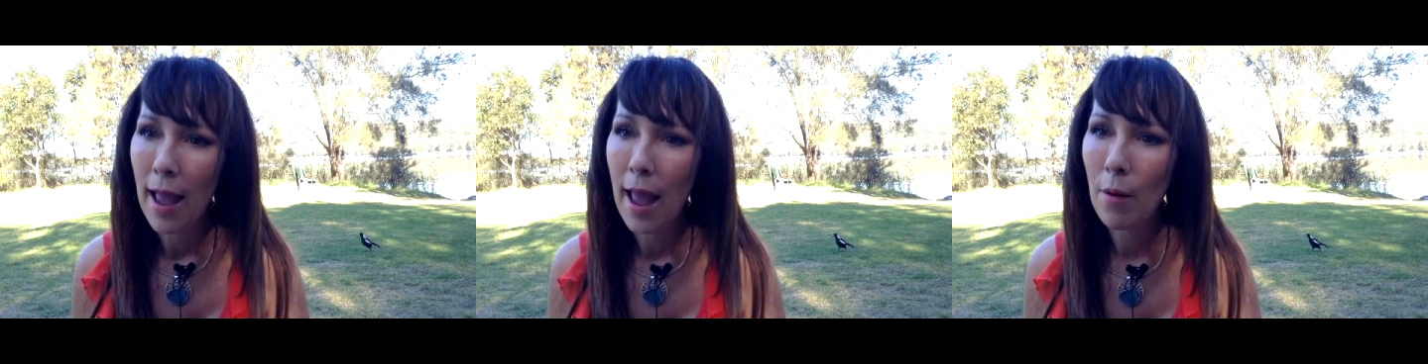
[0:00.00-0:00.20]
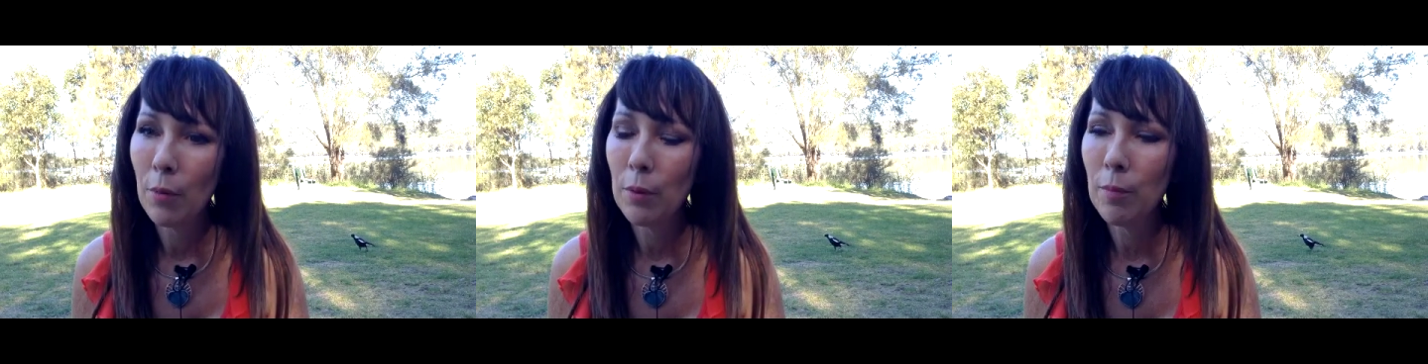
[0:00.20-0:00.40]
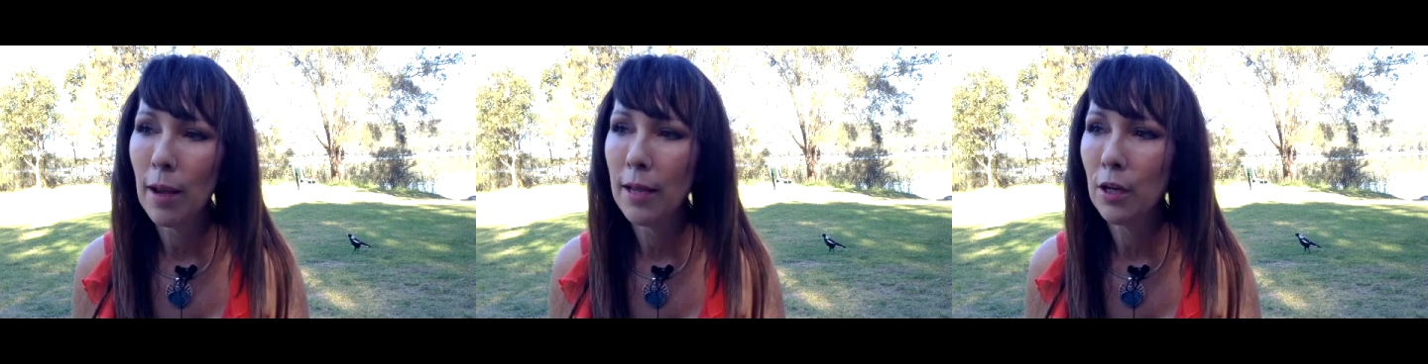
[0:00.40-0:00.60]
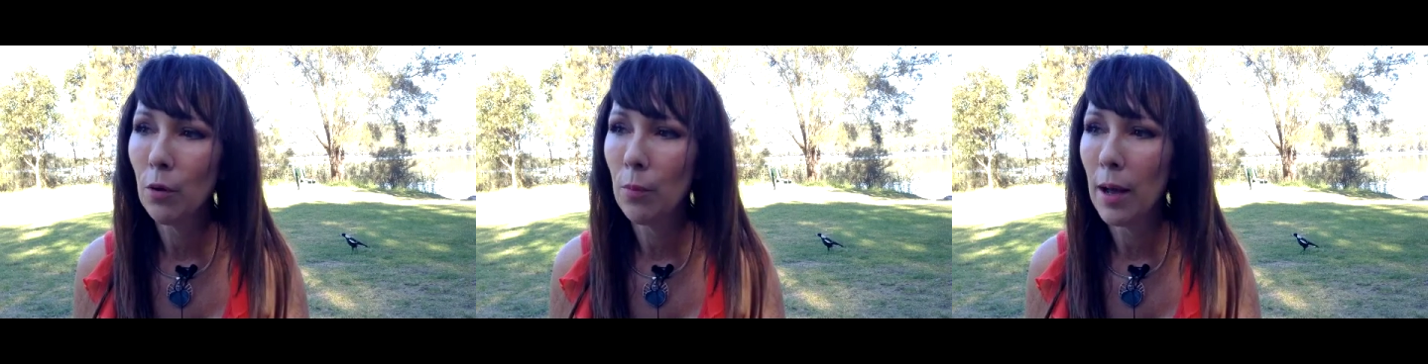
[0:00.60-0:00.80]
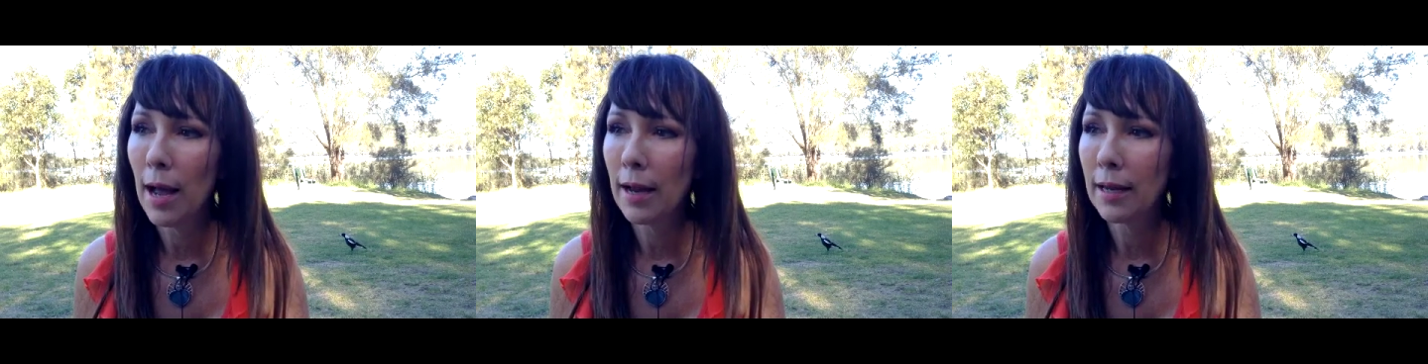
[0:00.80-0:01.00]
and we may go
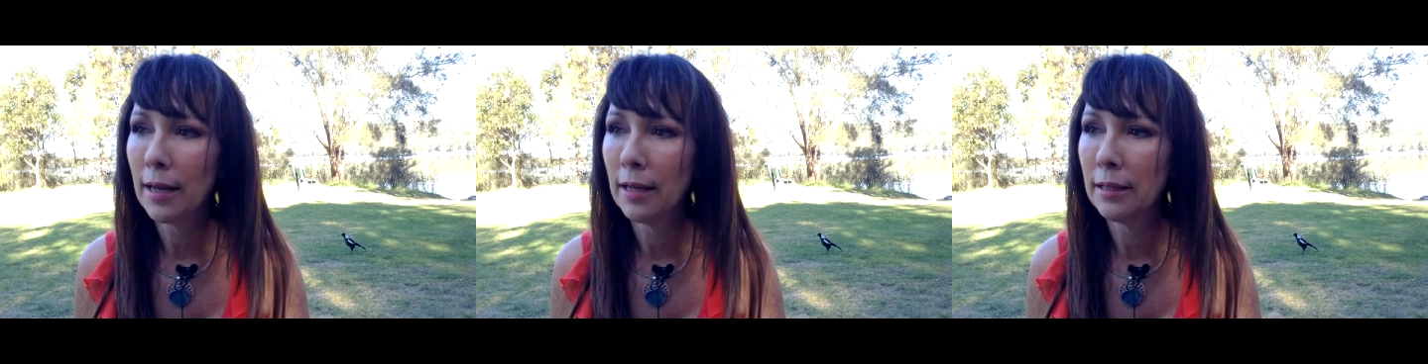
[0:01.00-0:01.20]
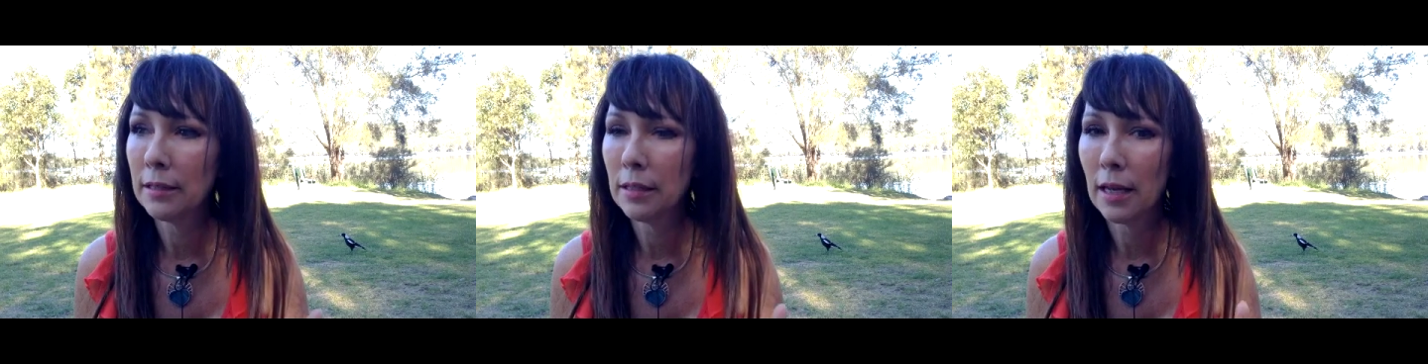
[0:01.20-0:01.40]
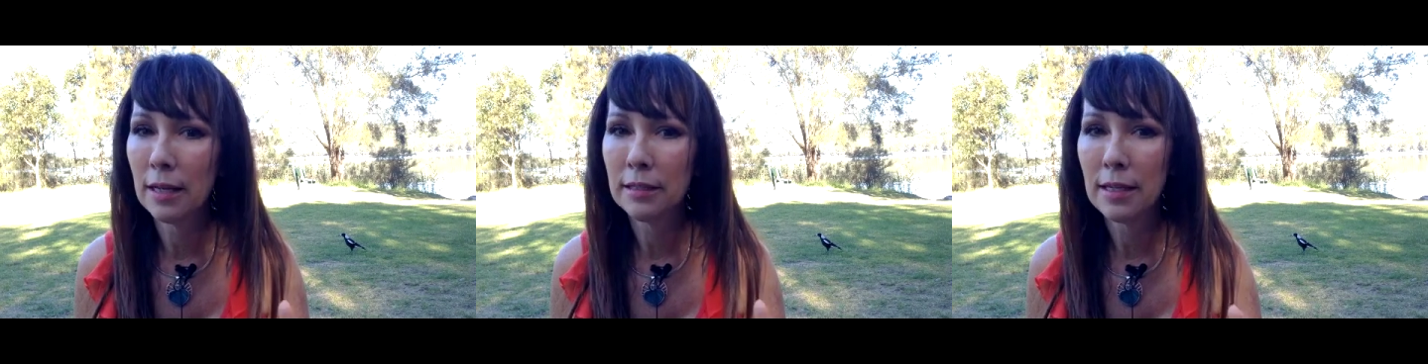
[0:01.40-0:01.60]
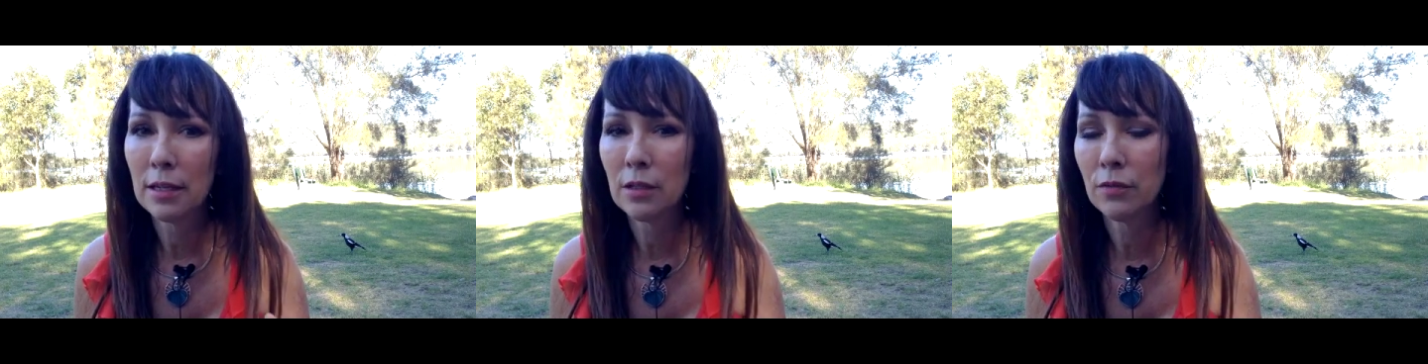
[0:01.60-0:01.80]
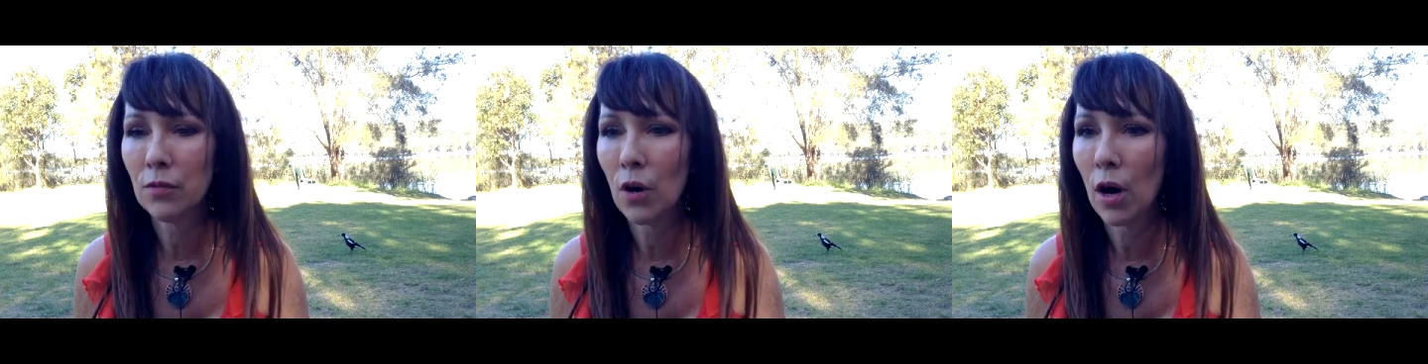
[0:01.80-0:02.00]
back and
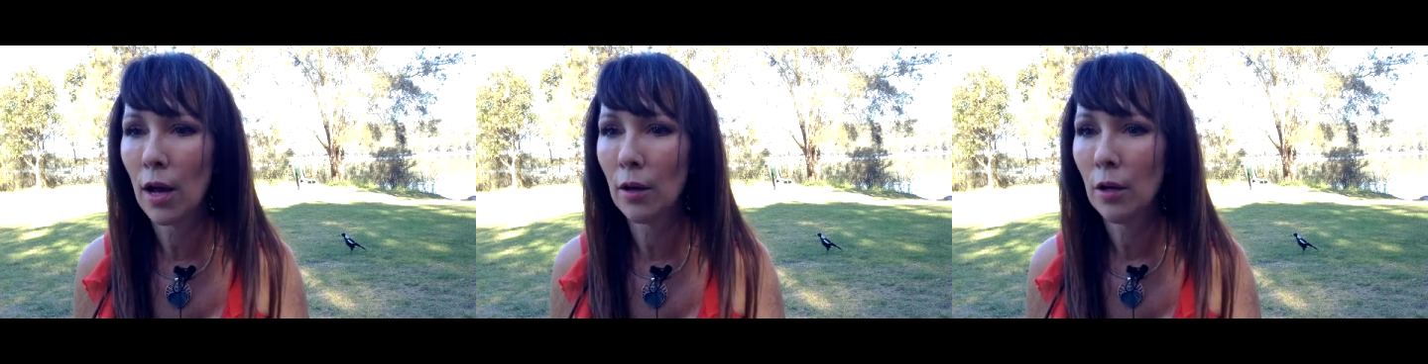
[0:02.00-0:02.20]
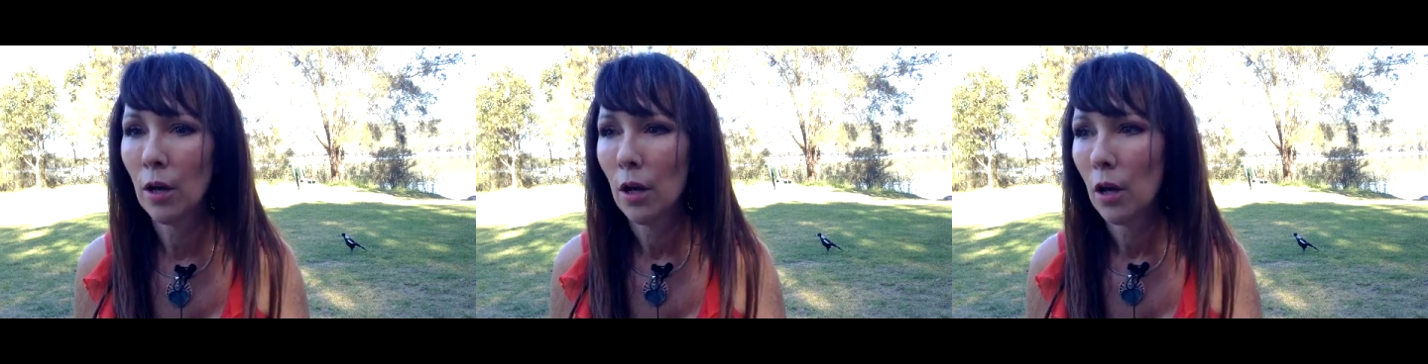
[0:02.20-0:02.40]
identify,